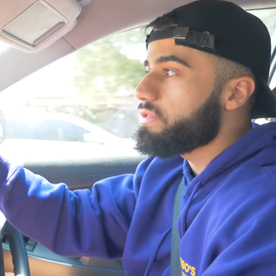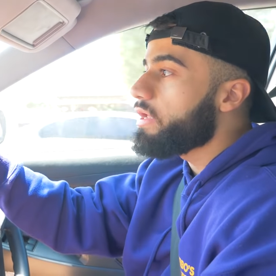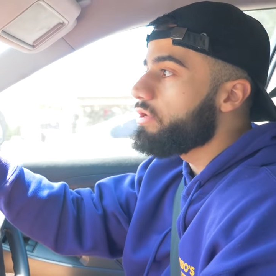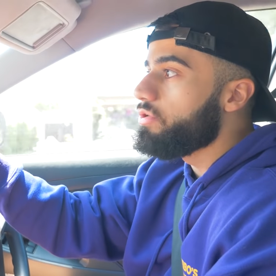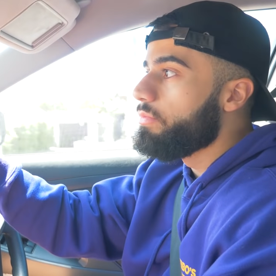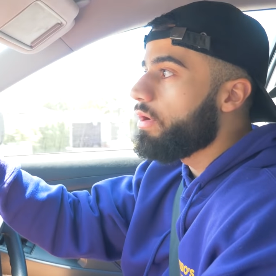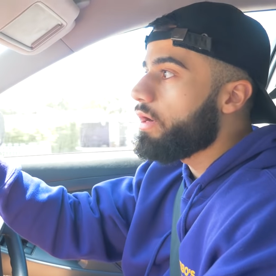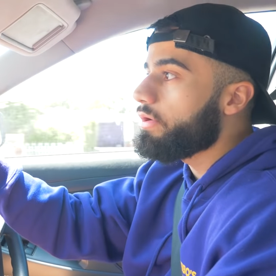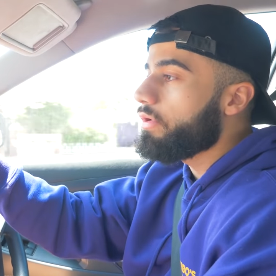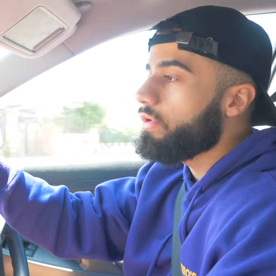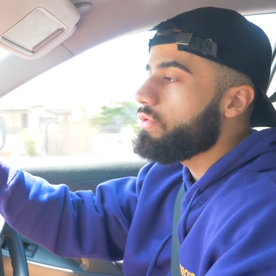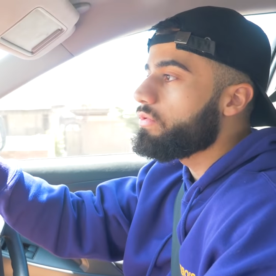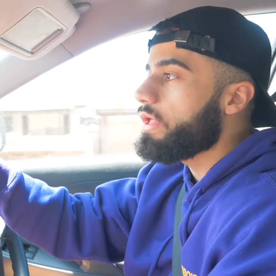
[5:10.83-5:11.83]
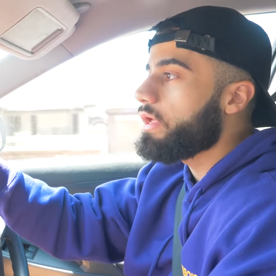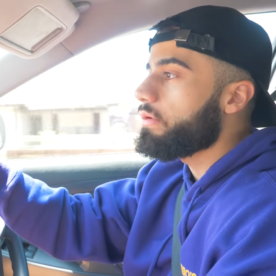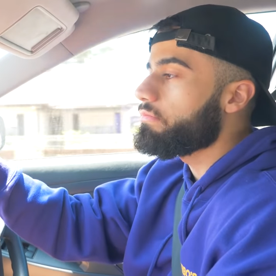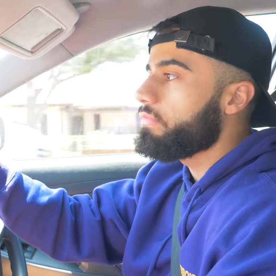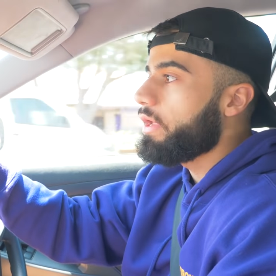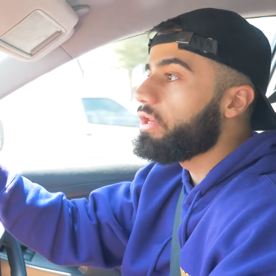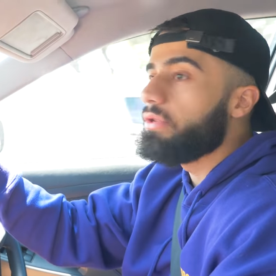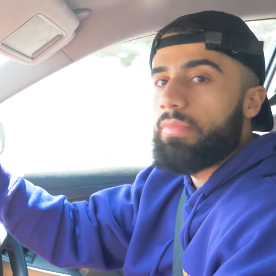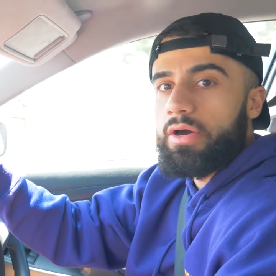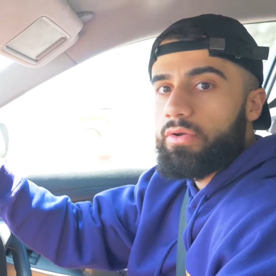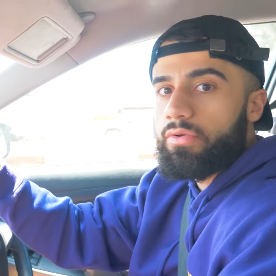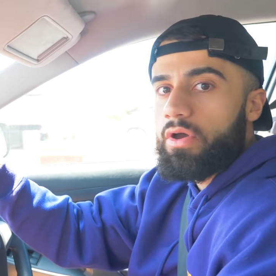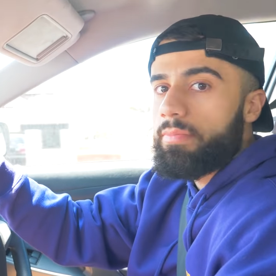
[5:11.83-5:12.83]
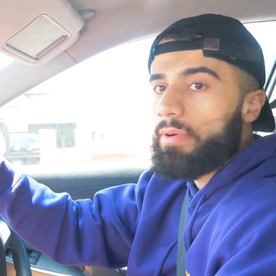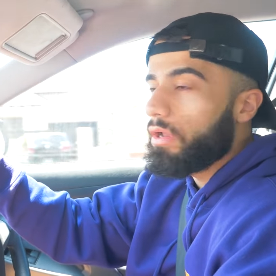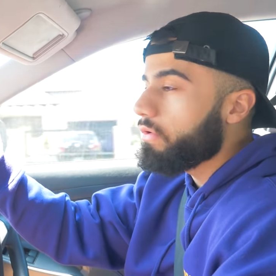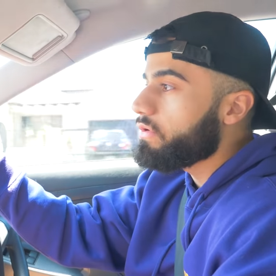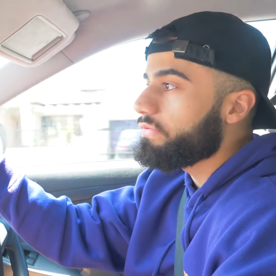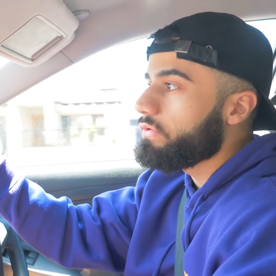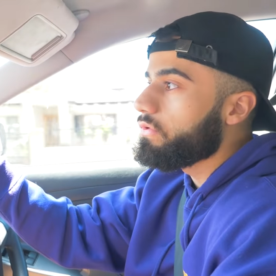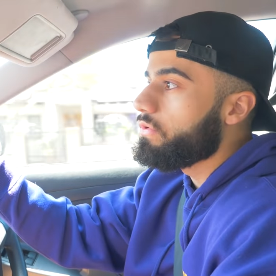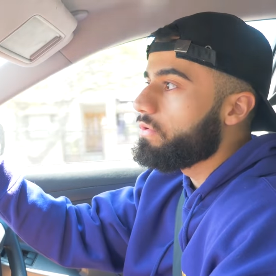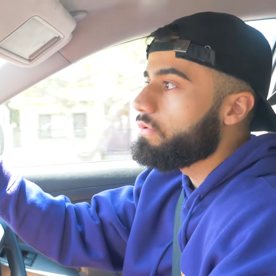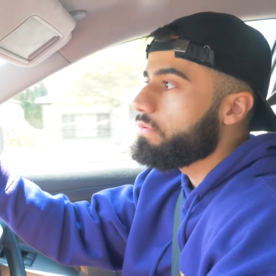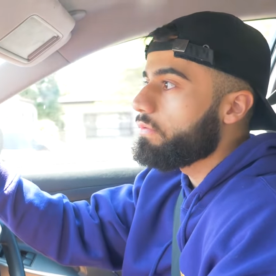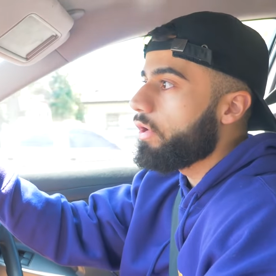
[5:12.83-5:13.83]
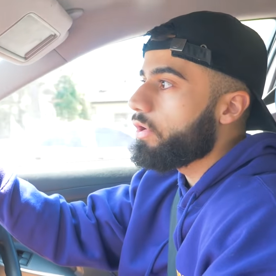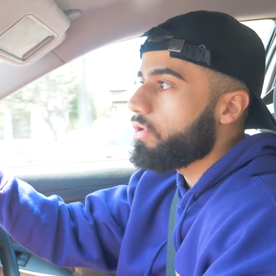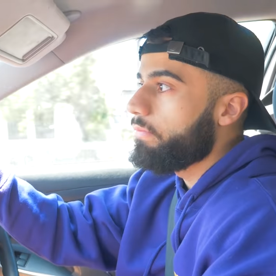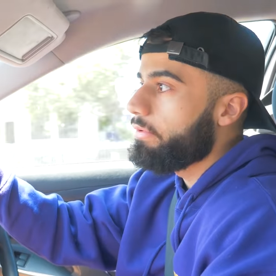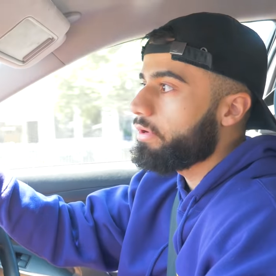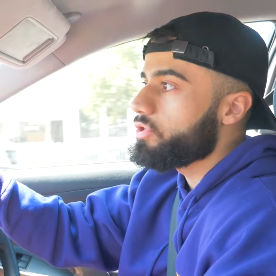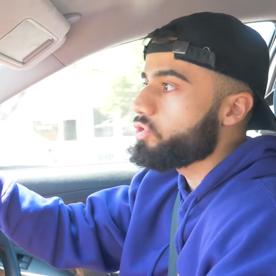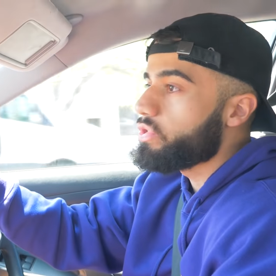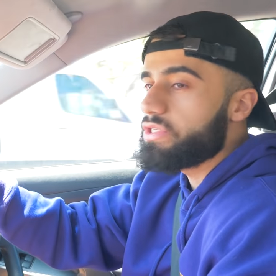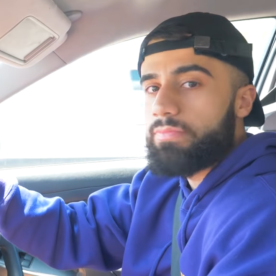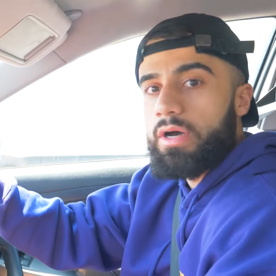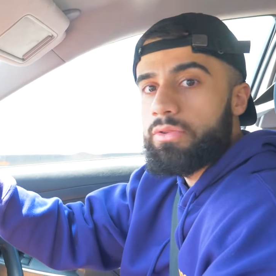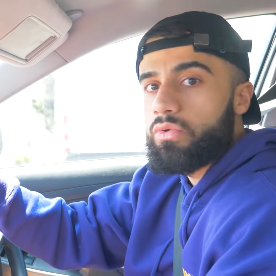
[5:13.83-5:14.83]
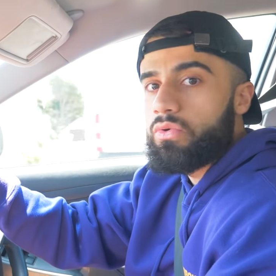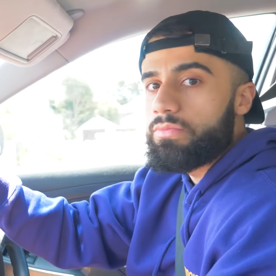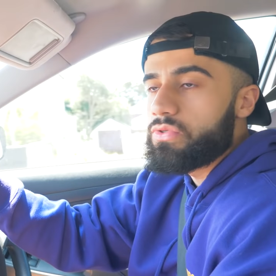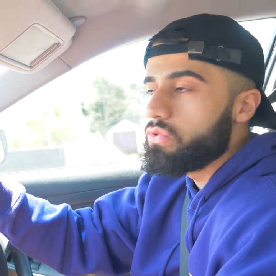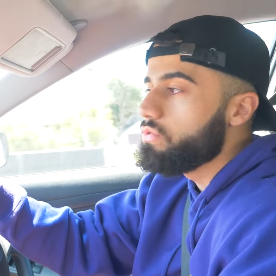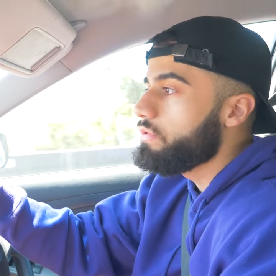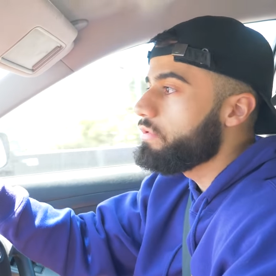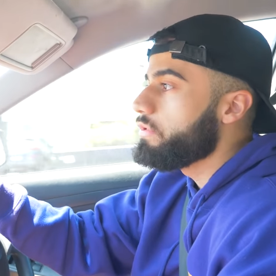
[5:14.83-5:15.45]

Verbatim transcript: and you might know that, and you might not know, but a lot of your local burger joints might do them too.